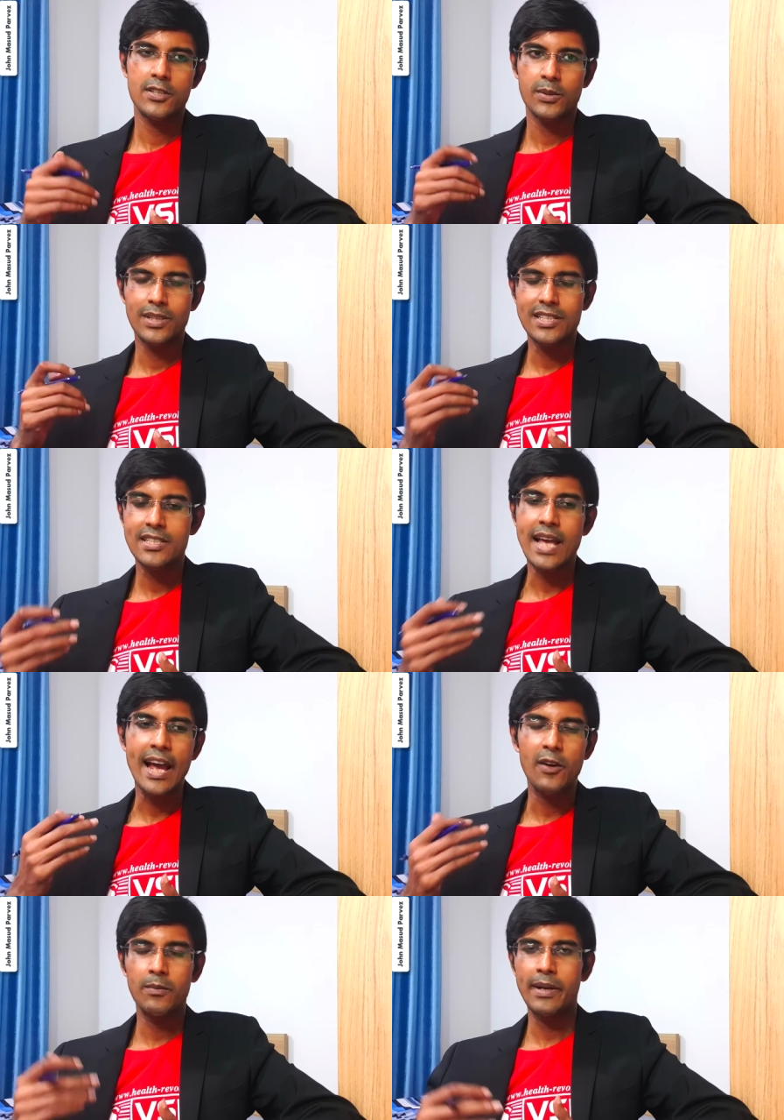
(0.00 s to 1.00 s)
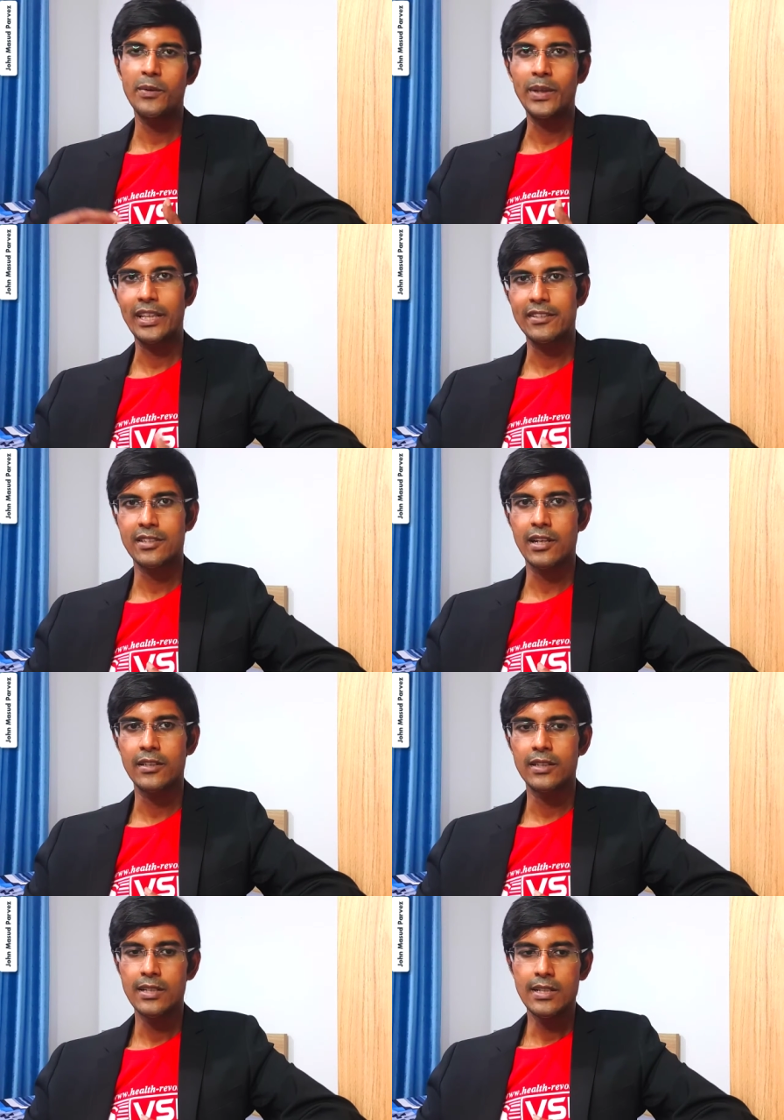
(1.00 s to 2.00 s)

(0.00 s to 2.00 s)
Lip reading: So this is how my weekend start.